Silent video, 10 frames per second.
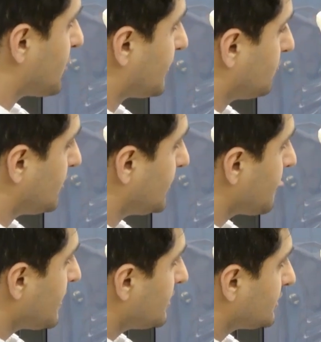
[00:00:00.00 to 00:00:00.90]
pregnant, right,
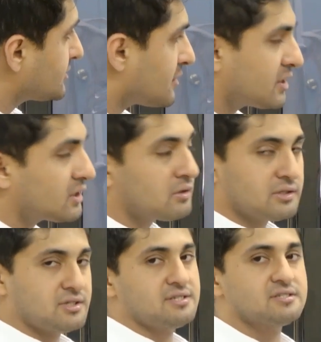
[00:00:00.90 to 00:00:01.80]
there's something called
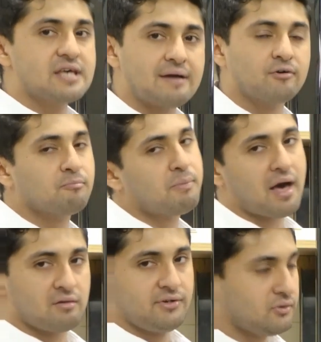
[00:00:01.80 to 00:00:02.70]
an exam of
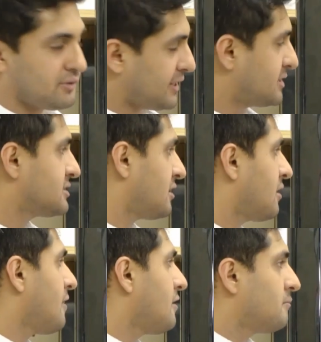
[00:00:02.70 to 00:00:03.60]
pelvic, okay? There's a
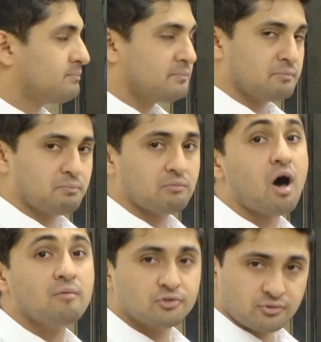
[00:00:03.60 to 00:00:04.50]

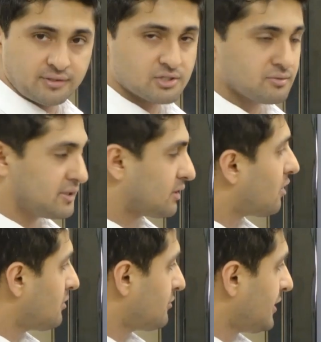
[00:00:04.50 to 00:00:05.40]
Pelvimetry, that's what they
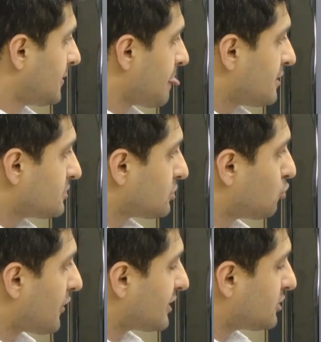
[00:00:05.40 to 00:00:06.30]
call it, right? So
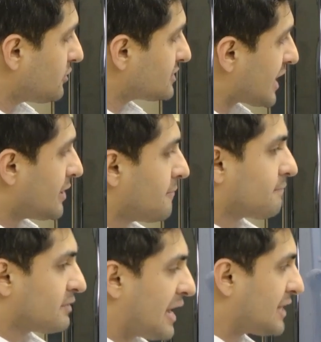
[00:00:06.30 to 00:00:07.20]
what they do is like,
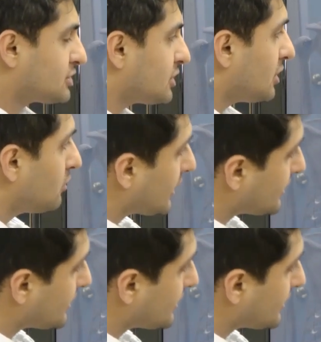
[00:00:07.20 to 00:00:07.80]
they actually look